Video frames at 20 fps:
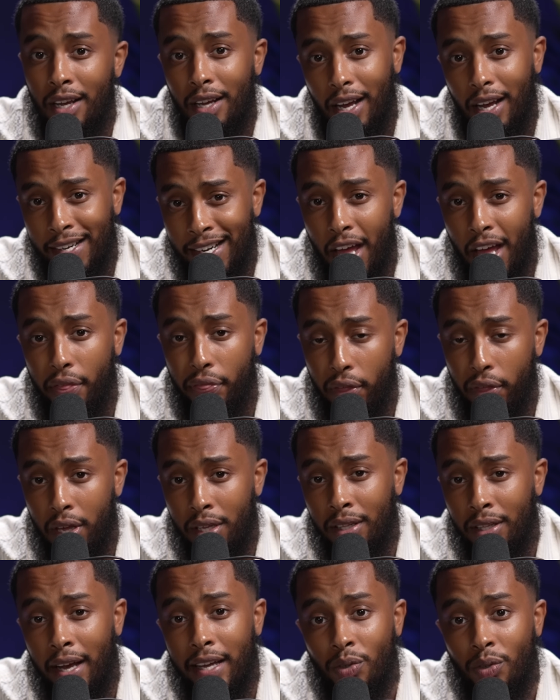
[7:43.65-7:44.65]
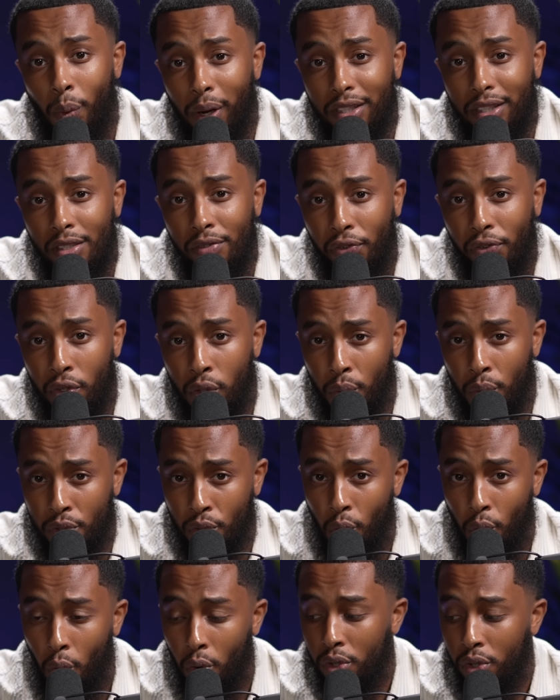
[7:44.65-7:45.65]
And that thing that is waiting for you is
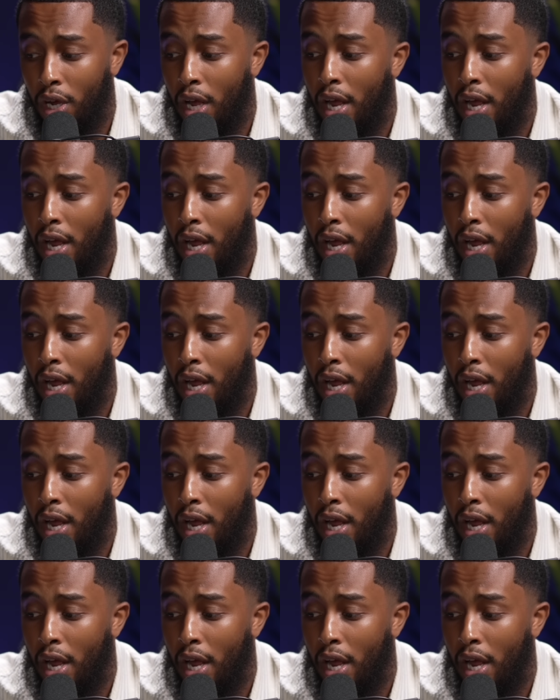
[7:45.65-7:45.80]
called